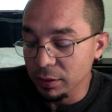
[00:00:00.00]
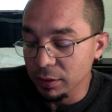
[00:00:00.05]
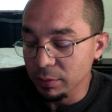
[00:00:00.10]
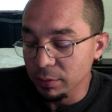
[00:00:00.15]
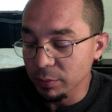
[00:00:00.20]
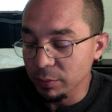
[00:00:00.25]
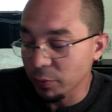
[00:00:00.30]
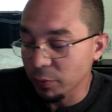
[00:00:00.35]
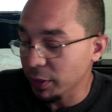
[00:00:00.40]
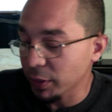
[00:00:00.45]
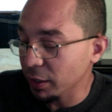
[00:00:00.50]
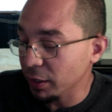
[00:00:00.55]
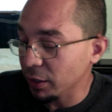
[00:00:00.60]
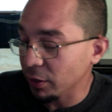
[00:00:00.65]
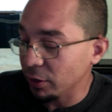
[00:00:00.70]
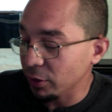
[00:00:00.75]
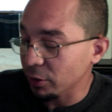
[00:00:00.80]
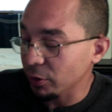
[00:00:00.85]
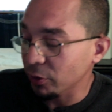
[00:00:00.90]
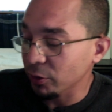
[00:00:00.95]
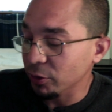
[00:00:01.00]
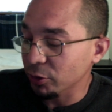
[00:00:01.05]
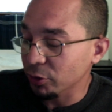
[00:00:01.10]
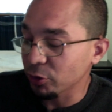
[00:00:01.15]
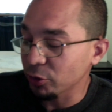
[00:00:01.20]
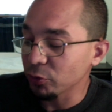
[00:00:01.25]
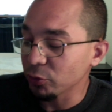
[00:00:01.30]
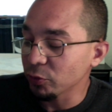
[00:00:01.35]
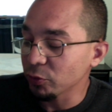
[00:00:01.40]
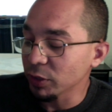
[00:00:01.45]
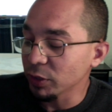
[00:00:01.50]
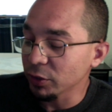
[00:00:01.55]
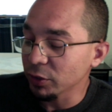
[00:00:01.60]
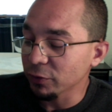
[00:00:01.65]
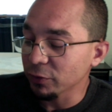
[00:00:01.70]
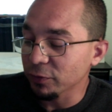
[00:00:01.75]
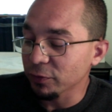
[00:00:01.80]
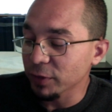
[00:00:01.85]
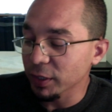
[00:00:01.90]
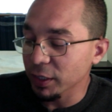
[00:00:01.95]
But we could do little
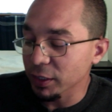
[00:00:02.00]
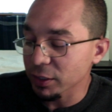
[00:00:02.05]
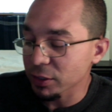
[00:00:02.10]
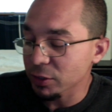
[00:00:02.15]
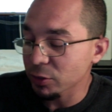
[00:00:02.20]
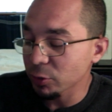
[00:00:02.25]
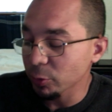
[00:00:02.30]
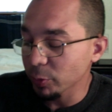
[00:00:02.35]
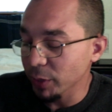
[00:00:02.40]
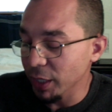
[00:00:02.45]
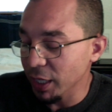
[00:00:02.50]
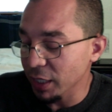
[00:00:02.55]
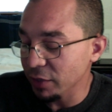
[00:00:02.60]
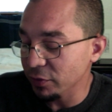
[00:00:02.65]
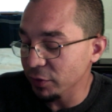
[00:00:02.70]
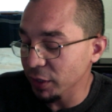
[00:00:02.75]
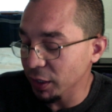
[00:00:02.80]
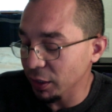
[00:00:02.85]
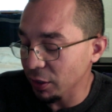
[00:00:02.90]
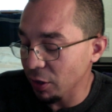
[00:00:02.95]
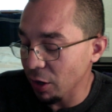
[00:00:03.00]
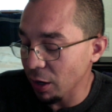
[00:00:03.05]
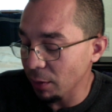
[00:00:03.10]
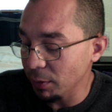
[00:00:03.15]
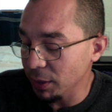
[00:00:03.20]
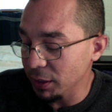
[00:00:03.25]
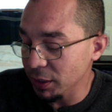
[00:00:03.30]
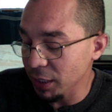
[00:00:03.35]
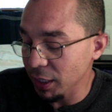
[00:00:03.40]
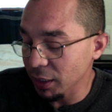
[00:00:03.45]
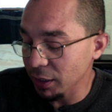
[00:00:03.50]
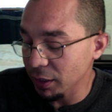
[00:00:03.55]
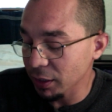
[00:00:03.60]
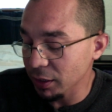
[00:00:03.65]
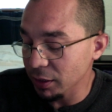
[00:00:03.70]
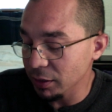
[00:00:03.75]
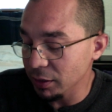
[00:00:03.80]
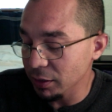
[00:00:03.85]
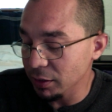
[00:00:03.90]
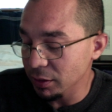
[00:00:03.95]
fucking stupid ass fucking hobbies like
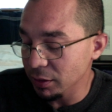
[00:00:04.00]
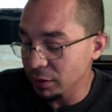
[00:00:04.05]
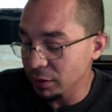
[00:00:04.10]
this.